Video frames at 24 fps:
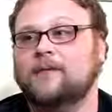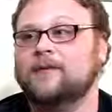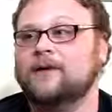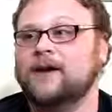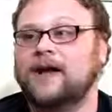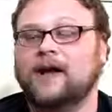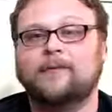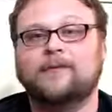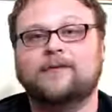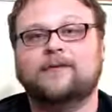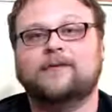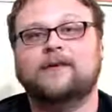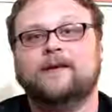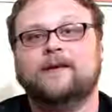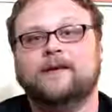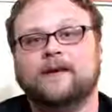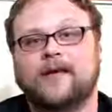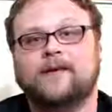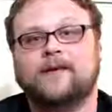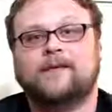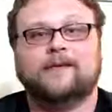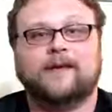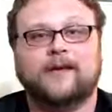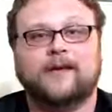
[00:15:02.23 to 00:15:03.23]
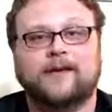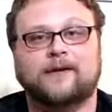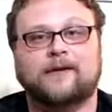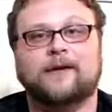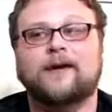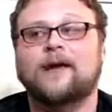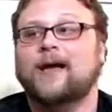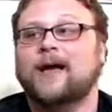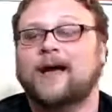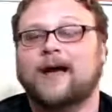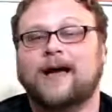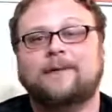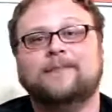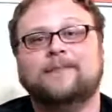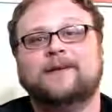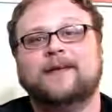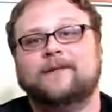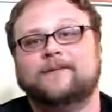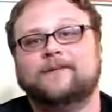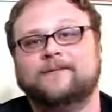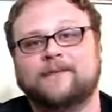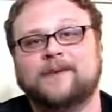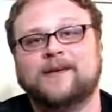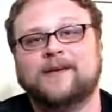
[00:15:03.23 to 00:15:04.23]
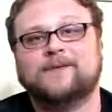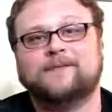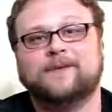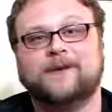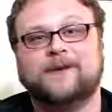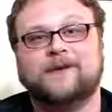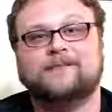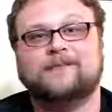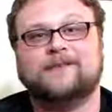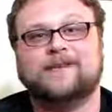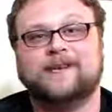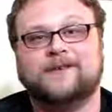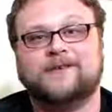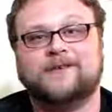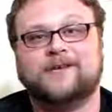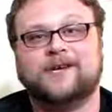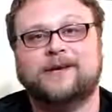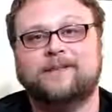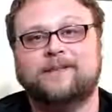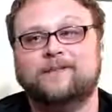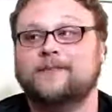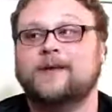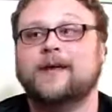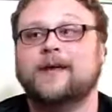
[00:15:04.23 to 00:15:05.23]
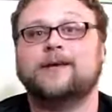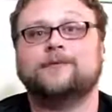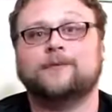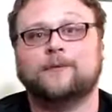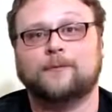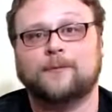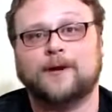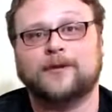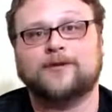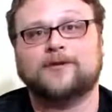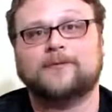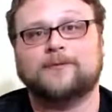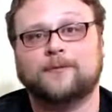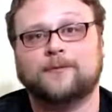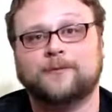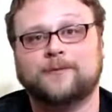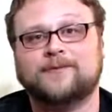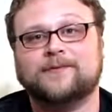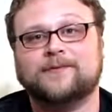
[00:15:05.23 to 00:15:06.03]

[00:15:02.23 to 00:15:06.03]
up, and I will see you guys later. I'm Deb from SBMTG. Thanks for watching, my